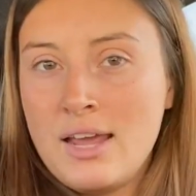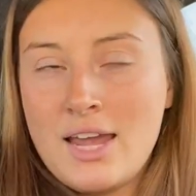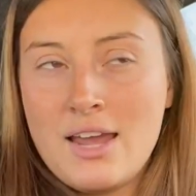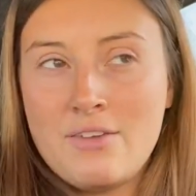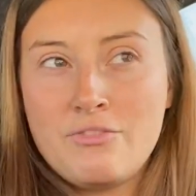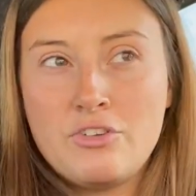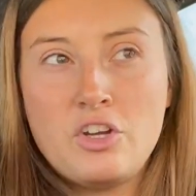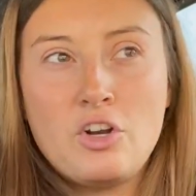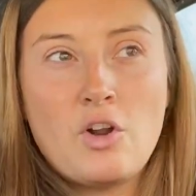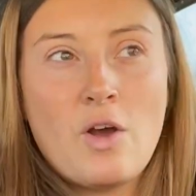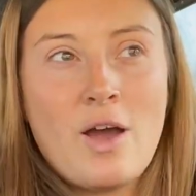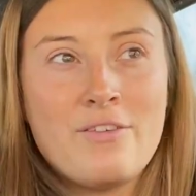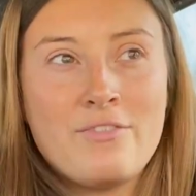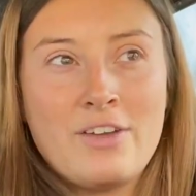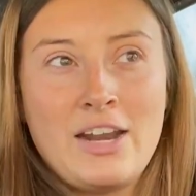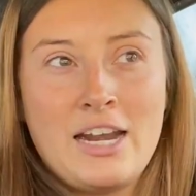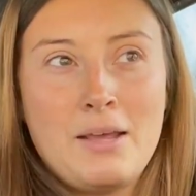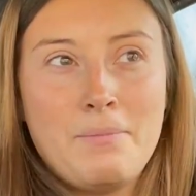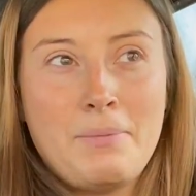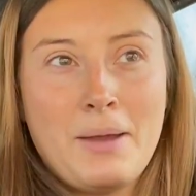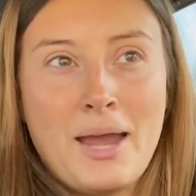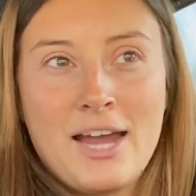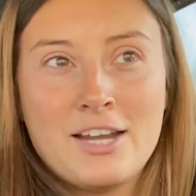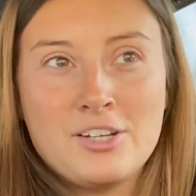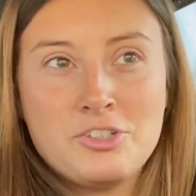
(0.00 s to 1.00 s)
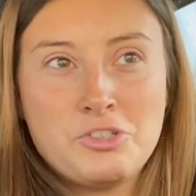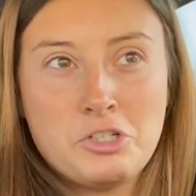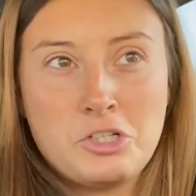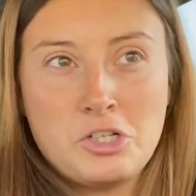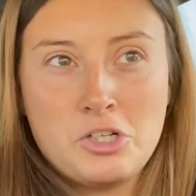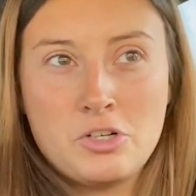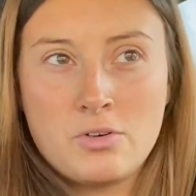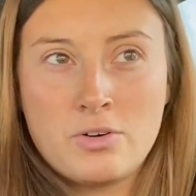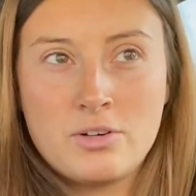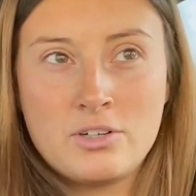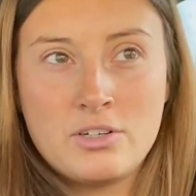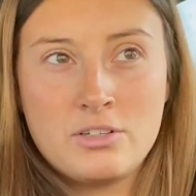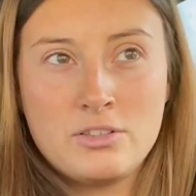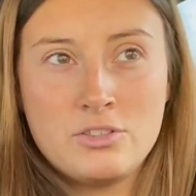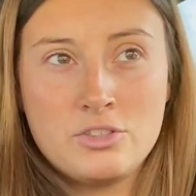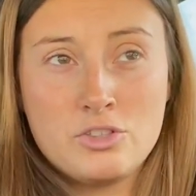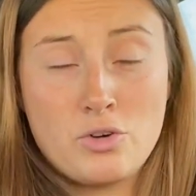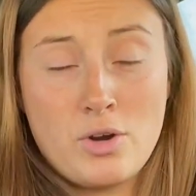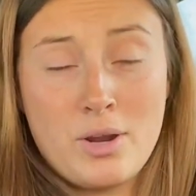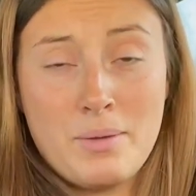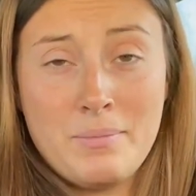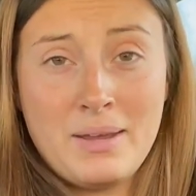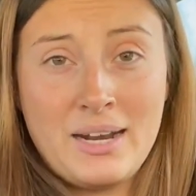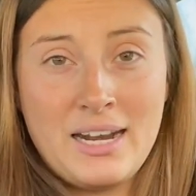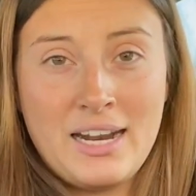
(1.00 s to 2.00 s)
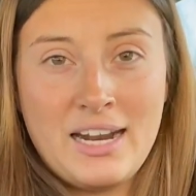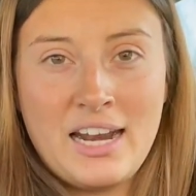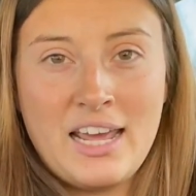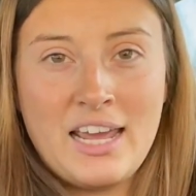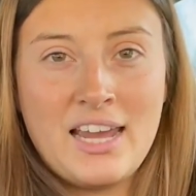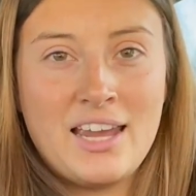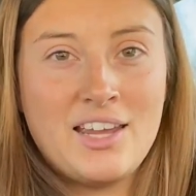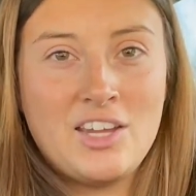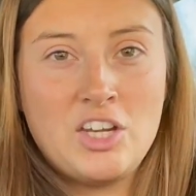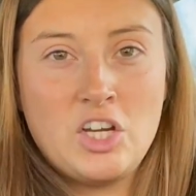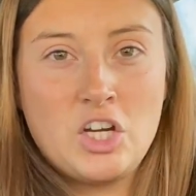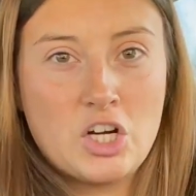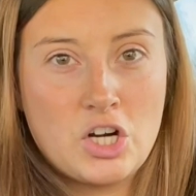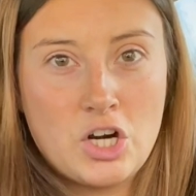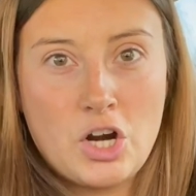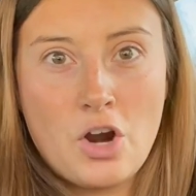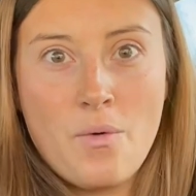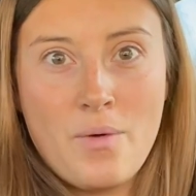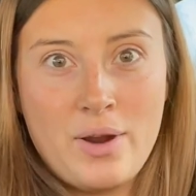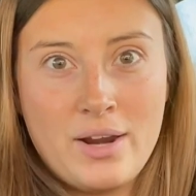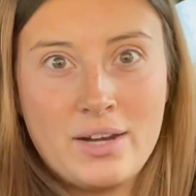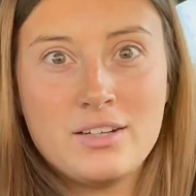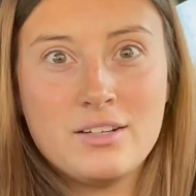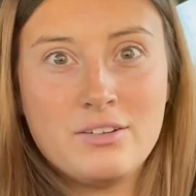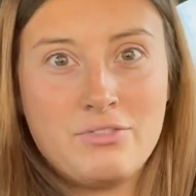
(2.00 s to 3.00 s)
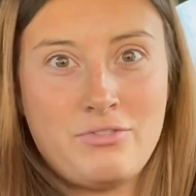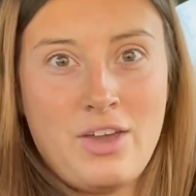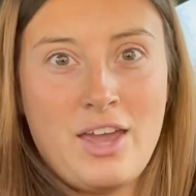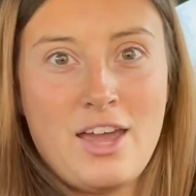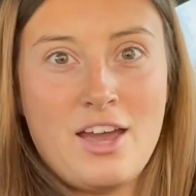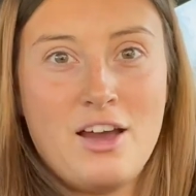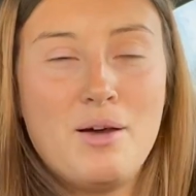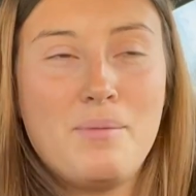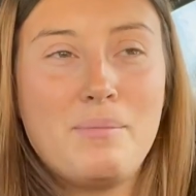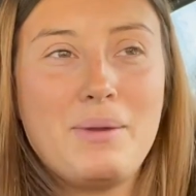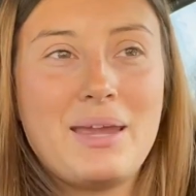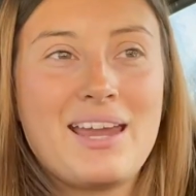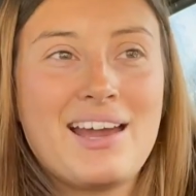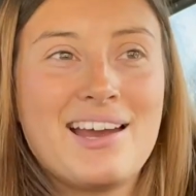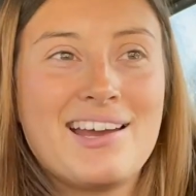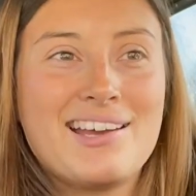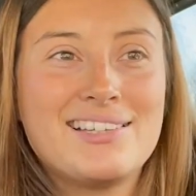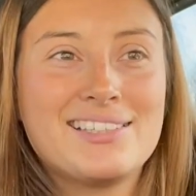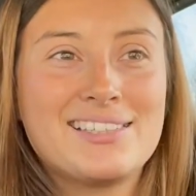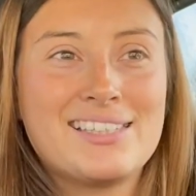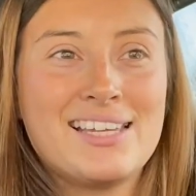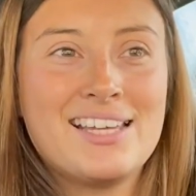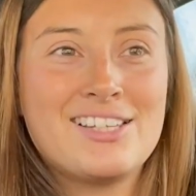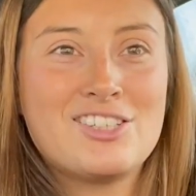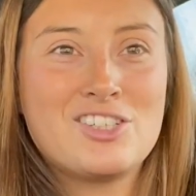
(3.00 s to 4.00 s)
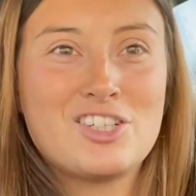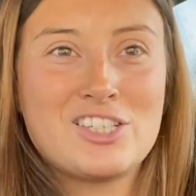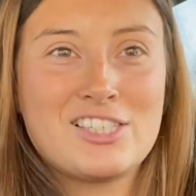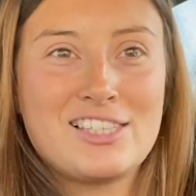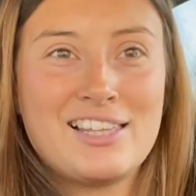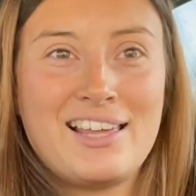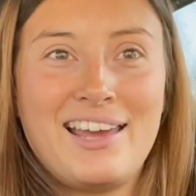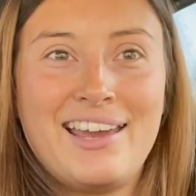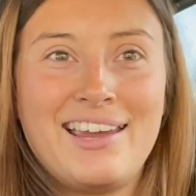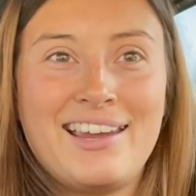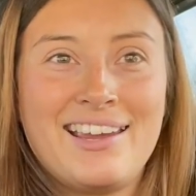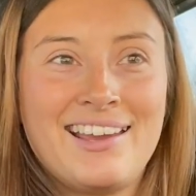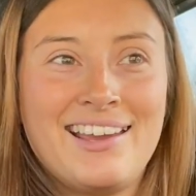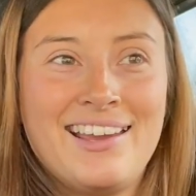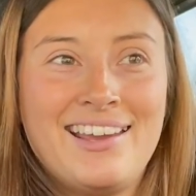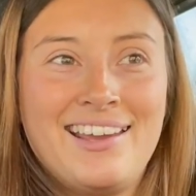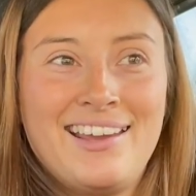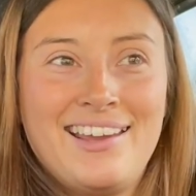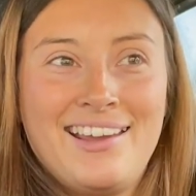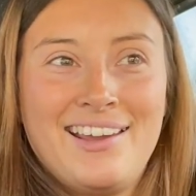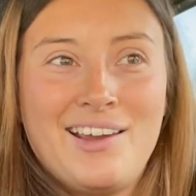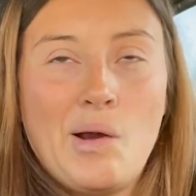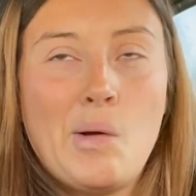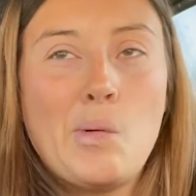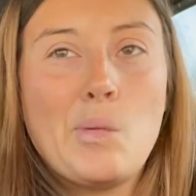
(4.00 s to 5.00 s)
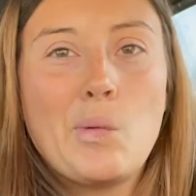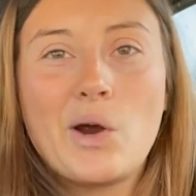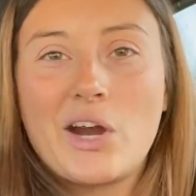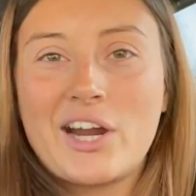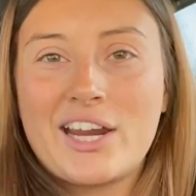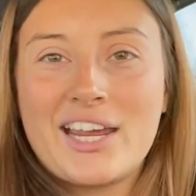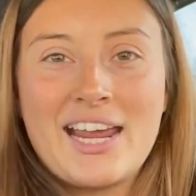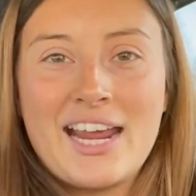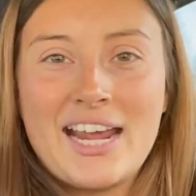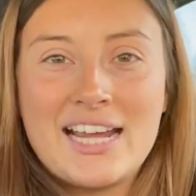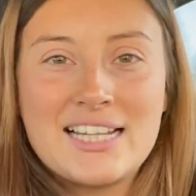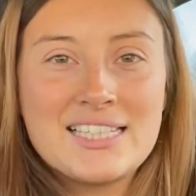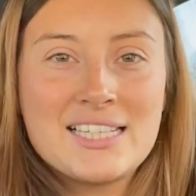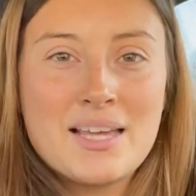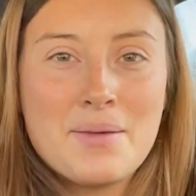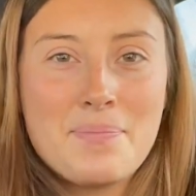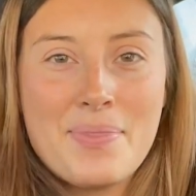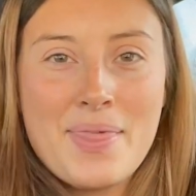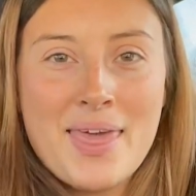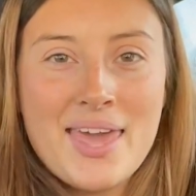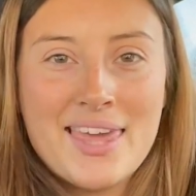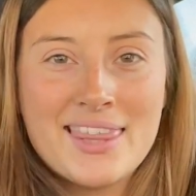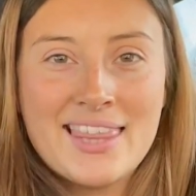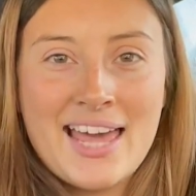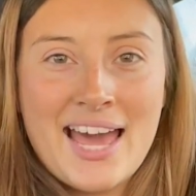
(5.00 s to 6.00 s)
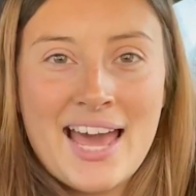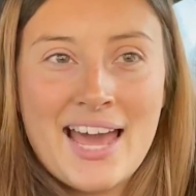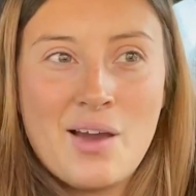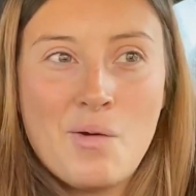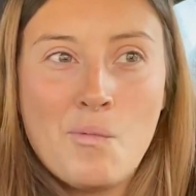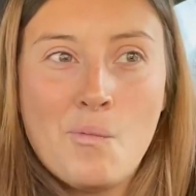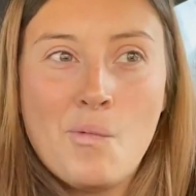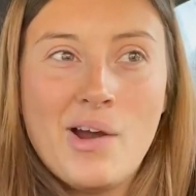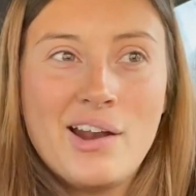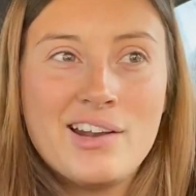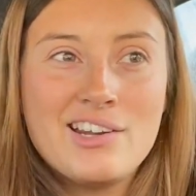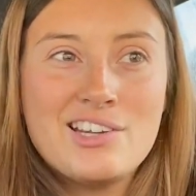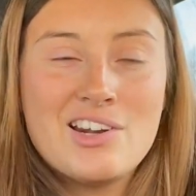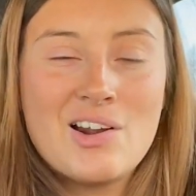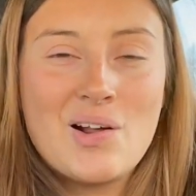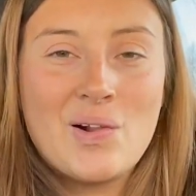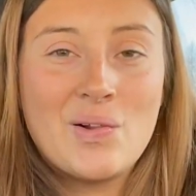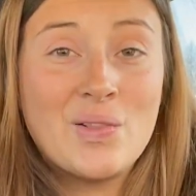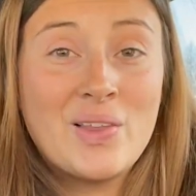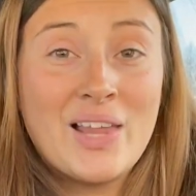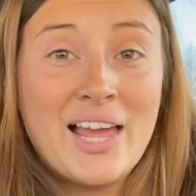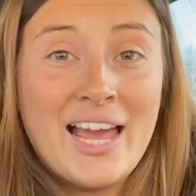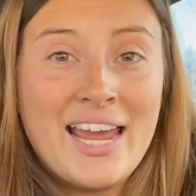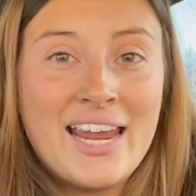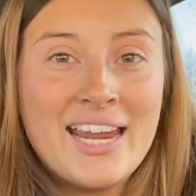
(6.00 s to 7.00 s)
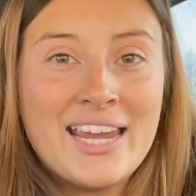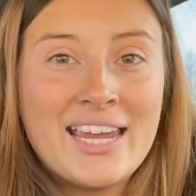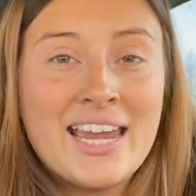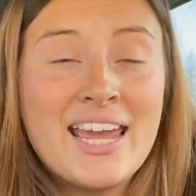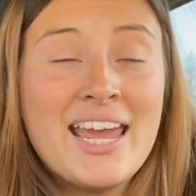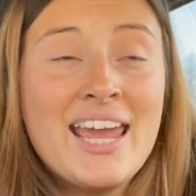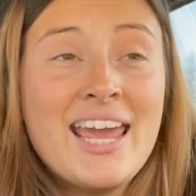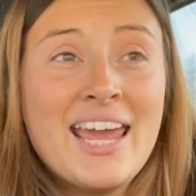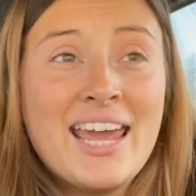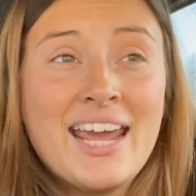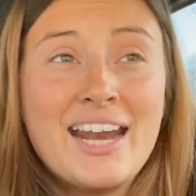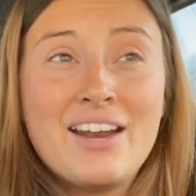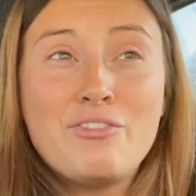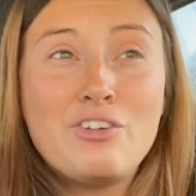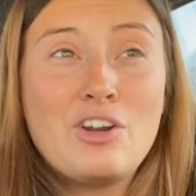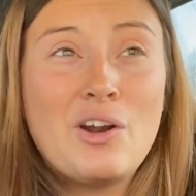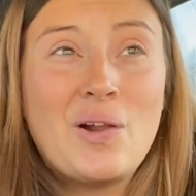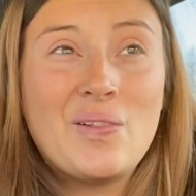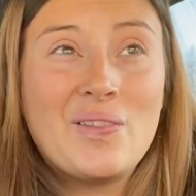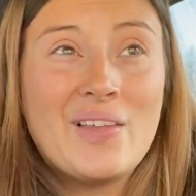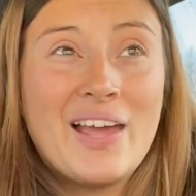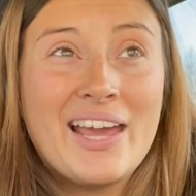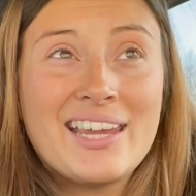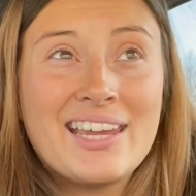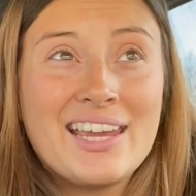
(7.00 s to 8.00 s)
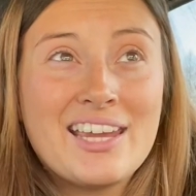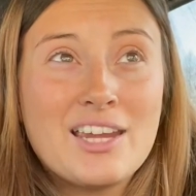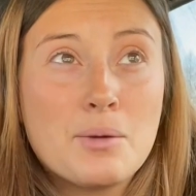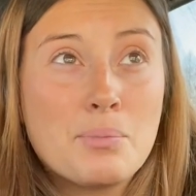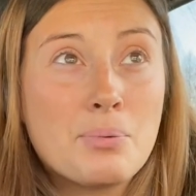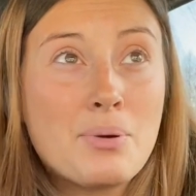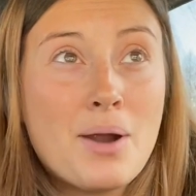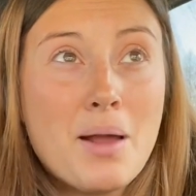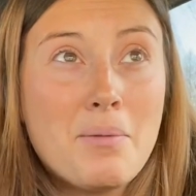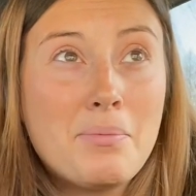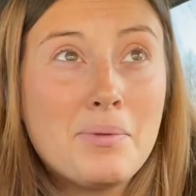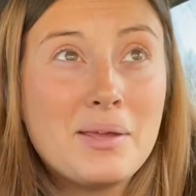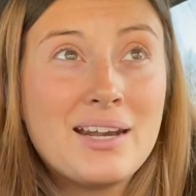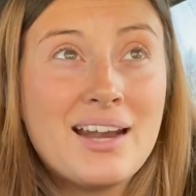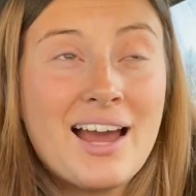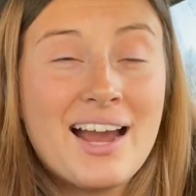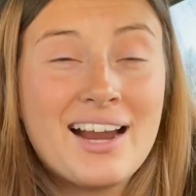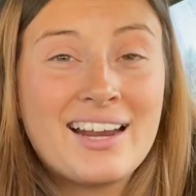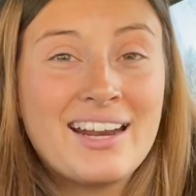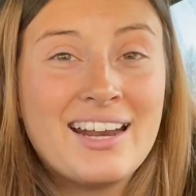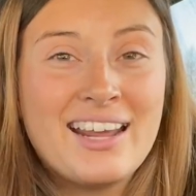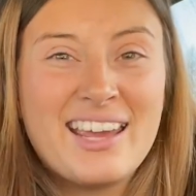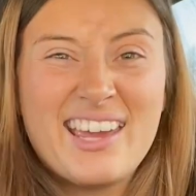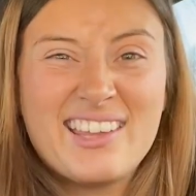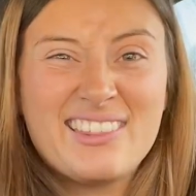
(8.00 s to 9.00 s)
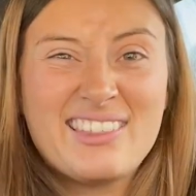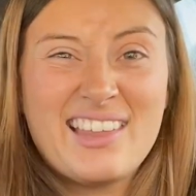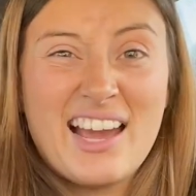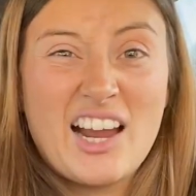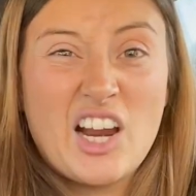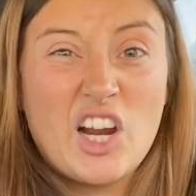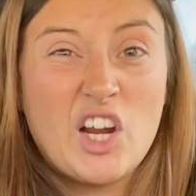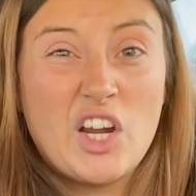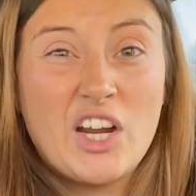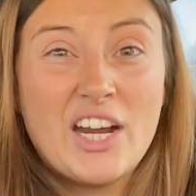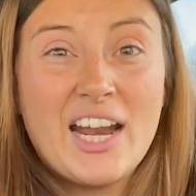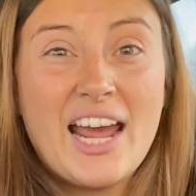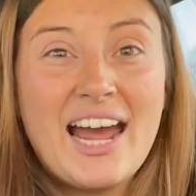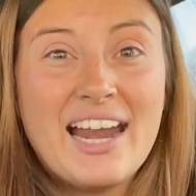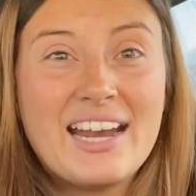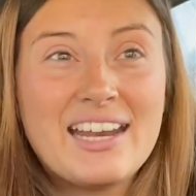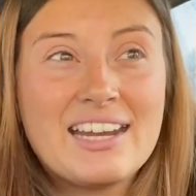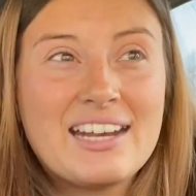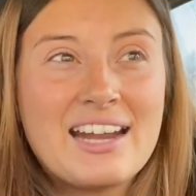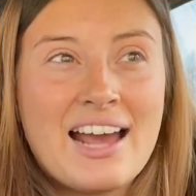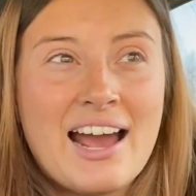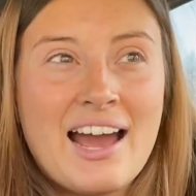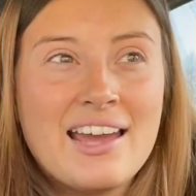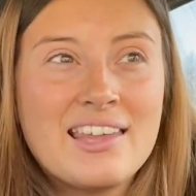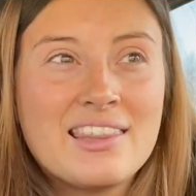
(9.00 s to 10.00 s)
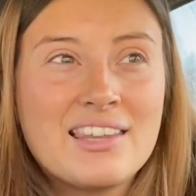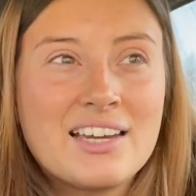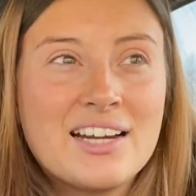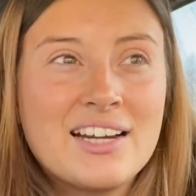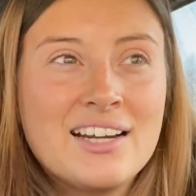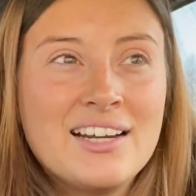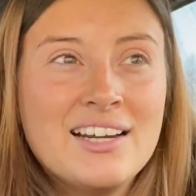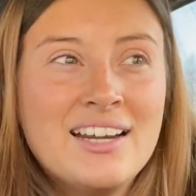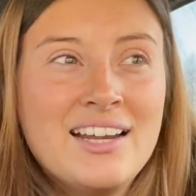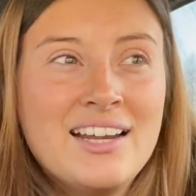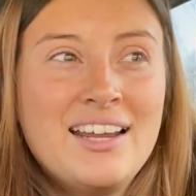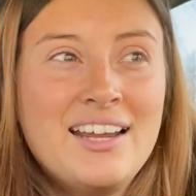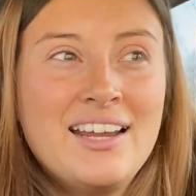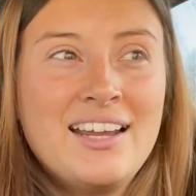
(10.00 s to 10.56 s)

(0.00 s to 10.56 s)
If you don't have any passion or an enjoyment in it, you're going to fail, because it's just like working at something that, one, you don't like. And if you don't like it, you're probably not going to get that good at it either.